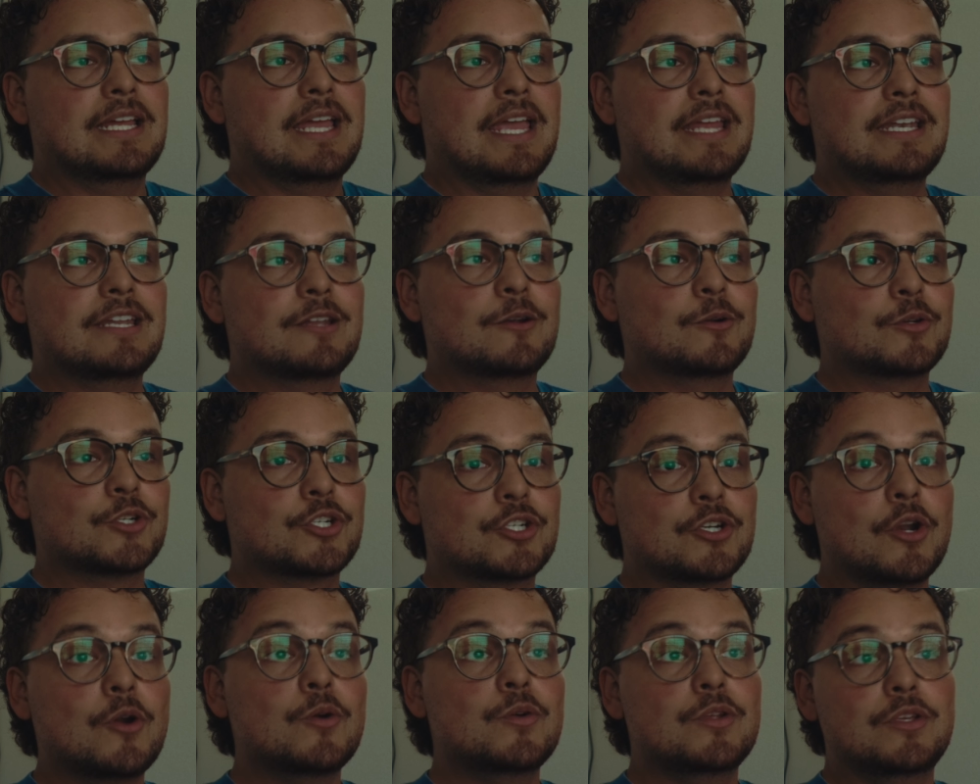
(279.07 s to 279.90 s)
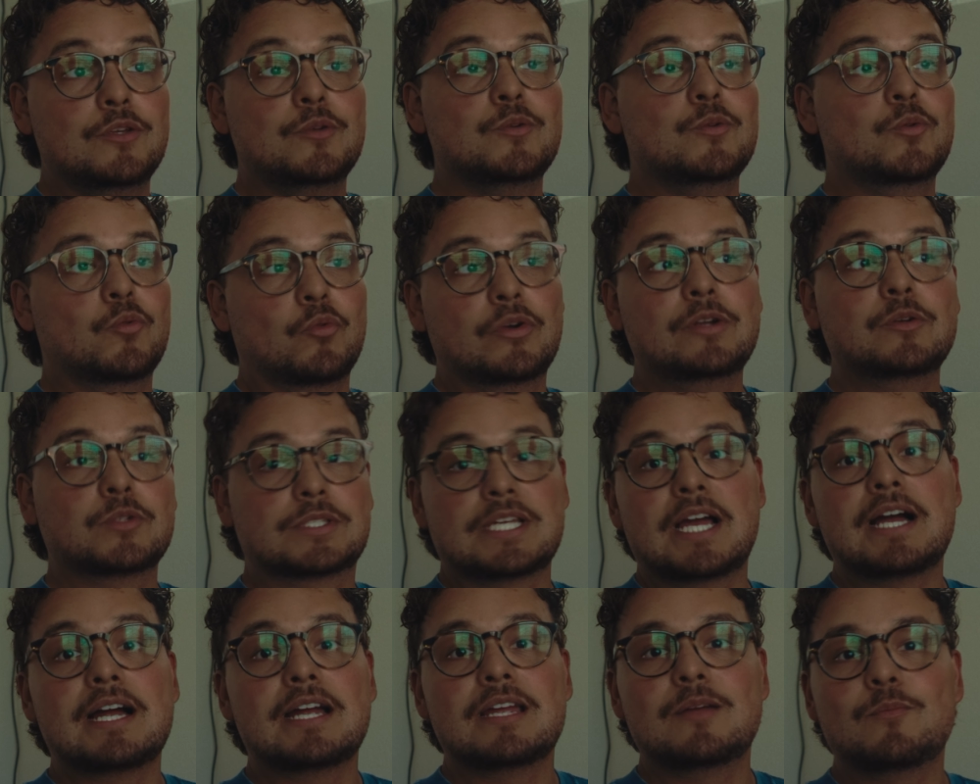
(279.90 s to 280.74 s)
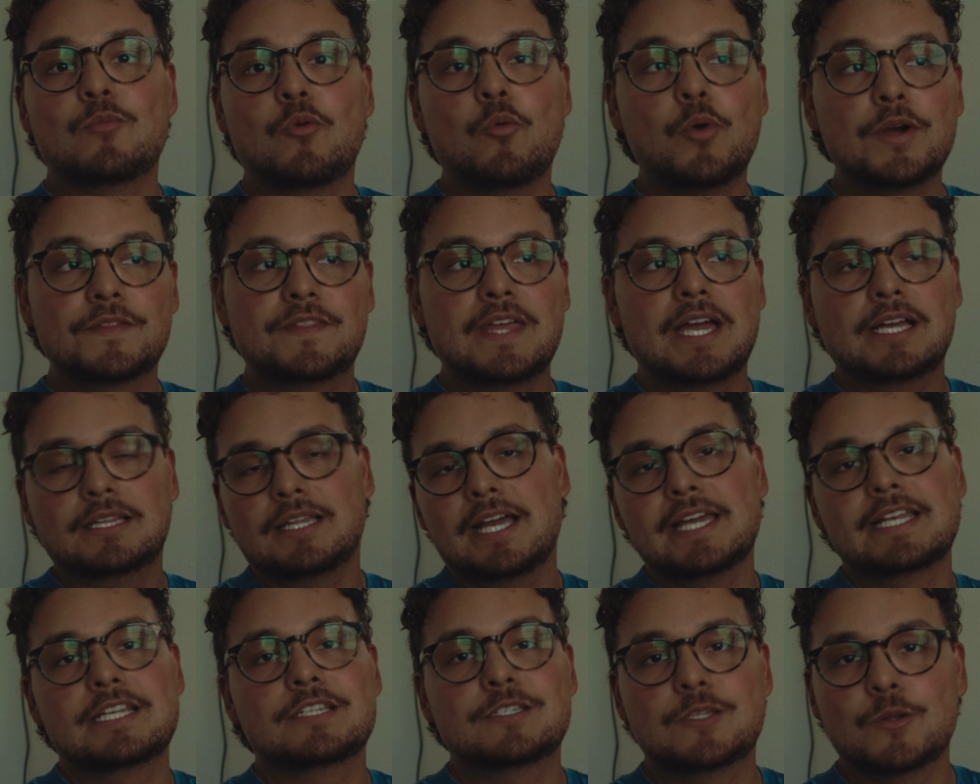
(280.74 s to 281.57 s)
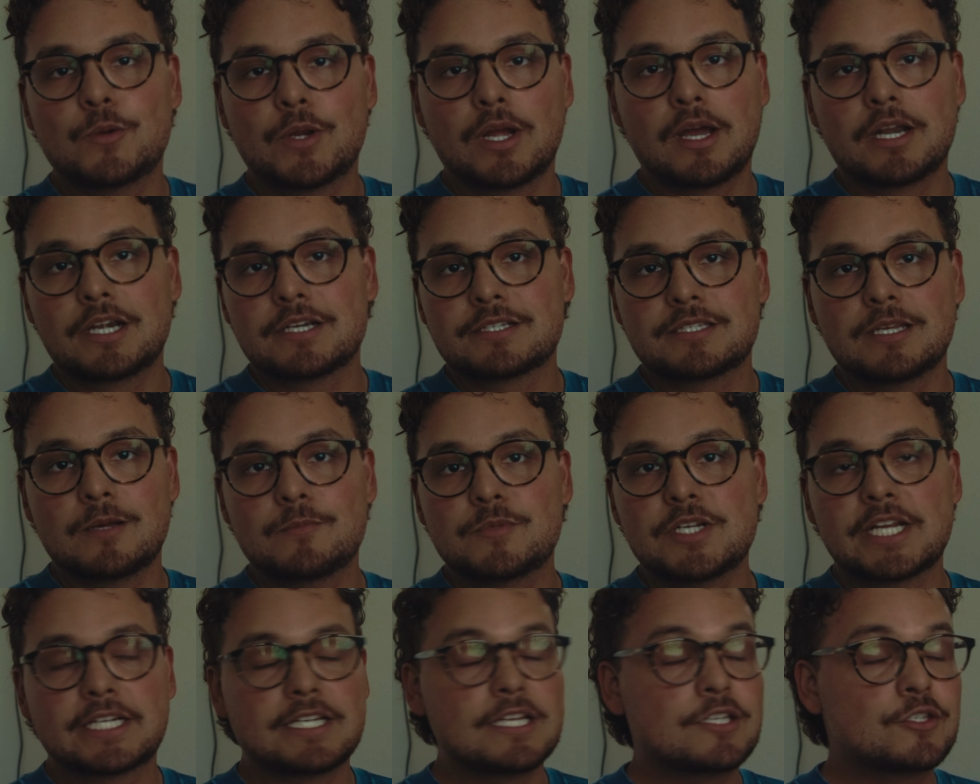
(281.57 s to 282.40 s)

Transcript: and it'll show you real time what that light is doing on your subject.